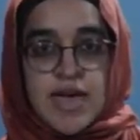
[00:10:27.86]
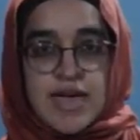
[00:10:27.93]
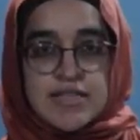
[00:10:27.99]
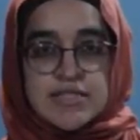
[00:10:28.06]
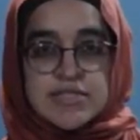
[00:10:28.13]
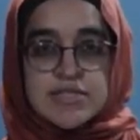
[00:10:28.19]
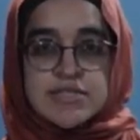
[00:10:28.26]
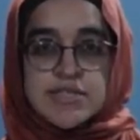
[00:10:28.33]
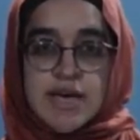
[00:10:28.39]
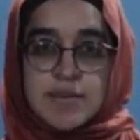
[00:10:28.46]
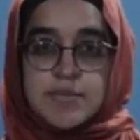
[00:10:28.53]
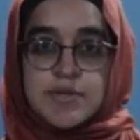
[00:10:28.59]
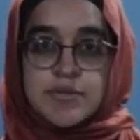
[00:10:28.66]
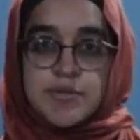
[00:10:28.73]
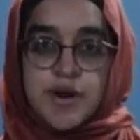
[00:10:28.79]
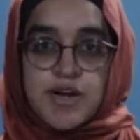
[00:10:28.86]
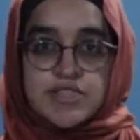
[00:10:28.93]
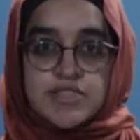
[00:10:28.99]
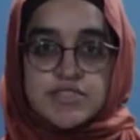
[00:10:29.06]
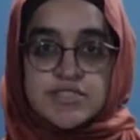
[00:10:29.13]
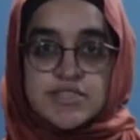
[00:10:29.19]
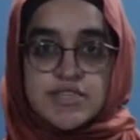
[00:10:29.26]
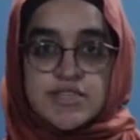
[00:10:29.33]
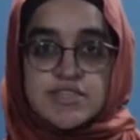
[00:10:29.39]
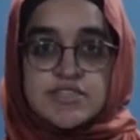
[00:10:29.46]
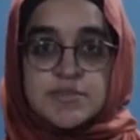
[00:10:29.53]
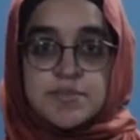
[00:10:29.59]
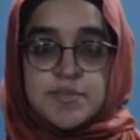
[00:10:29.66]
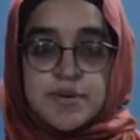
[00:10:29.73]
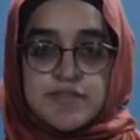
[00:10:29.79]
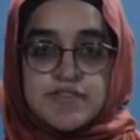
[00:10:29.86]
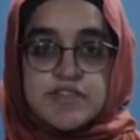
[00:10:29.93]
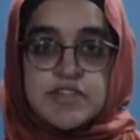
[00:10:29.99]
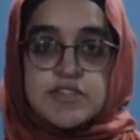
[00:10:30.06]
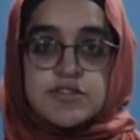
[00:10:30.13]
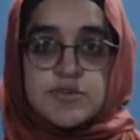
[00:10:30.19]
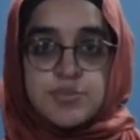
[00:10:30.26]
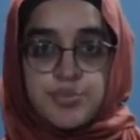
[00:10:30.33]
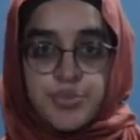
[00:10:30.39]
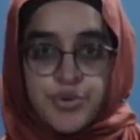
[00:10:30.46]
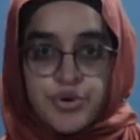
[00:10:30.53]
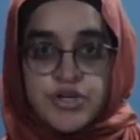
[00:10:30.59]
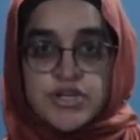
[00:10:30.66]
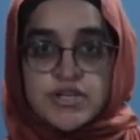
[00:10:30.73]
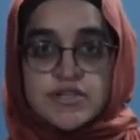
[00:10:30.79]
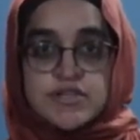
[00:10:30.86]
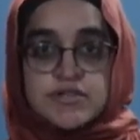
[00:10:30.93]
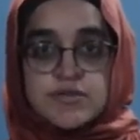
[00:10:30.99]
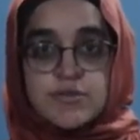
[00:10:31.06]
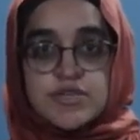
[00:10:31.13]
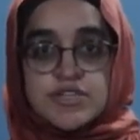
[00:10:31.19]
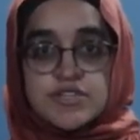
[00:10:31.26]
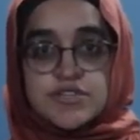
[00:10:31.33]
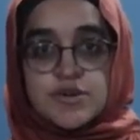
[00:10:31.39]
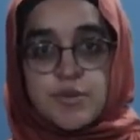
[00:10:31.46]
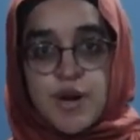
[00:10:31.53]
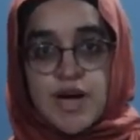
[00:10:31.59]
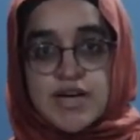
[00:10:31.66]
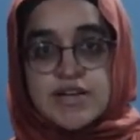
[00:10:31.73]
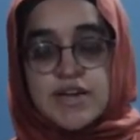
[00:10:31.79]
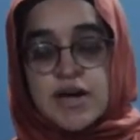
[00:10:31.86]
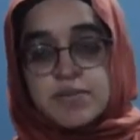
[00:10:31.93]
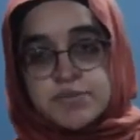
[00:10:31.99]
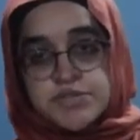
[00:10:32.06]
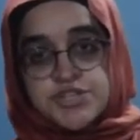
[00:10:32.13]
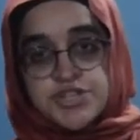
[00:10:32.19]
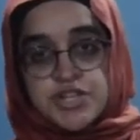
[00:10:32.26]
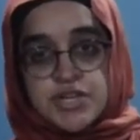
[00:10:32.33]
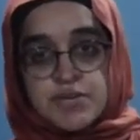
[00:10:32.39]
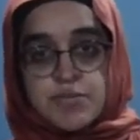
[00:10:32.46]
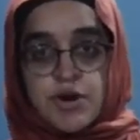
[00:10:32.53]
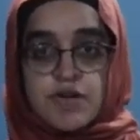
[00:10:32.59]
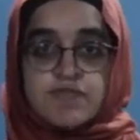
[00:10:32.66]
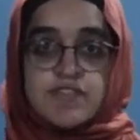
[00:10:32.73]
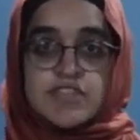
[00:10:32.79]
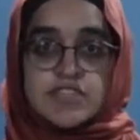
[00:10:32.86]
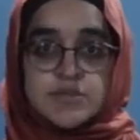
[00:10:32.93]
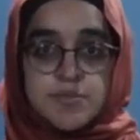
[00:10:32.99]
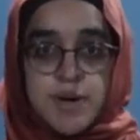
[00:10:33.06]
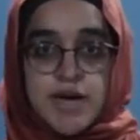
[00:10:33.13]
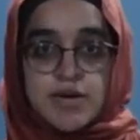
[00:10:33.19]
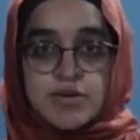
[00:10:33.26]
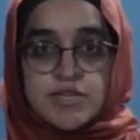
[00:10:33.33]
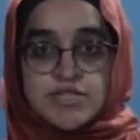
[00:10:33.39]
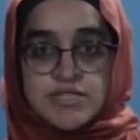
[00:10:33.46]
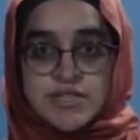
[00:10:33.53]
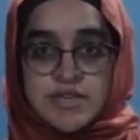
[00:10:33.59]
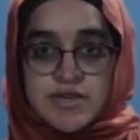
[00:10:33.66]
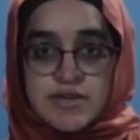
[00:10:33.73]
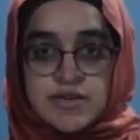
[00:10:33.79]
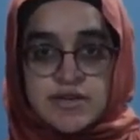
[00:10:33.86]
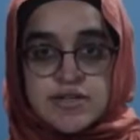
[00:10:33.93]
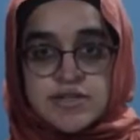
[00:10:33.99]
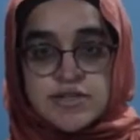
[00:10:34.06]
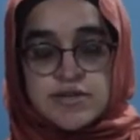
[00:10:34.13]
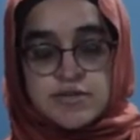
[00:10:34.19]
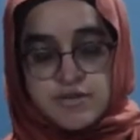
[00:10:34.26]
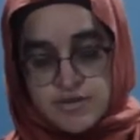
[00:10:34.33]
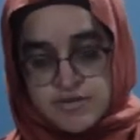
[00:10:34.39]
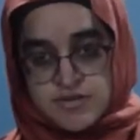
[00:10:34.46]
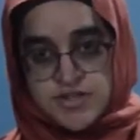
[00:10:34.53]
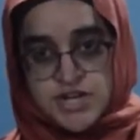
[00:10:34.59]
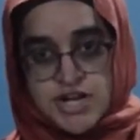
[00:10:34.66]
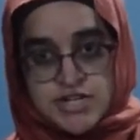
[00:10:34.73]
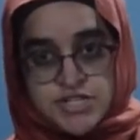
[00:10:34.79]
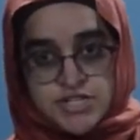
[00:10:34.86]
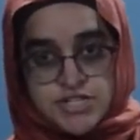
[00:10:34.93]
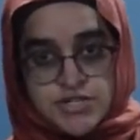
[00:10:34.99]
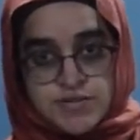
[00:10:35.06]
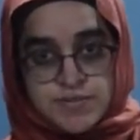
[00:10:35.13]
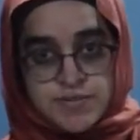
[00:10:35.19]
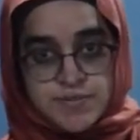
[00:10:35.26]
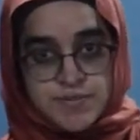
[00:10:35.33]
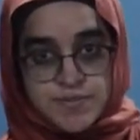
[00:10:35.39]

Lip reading: Hence, the sample processing is a pivotal component which is required upstream of this bioassay strategy.